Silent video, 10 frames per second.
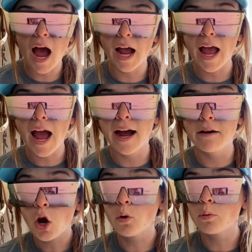i
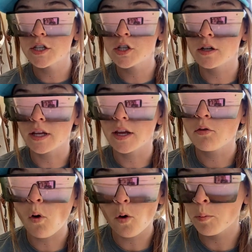have originally
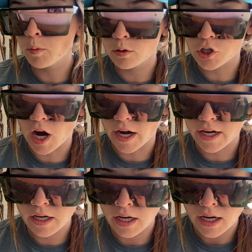for moonshine
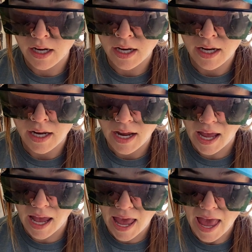
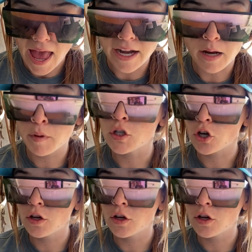and I'm going to show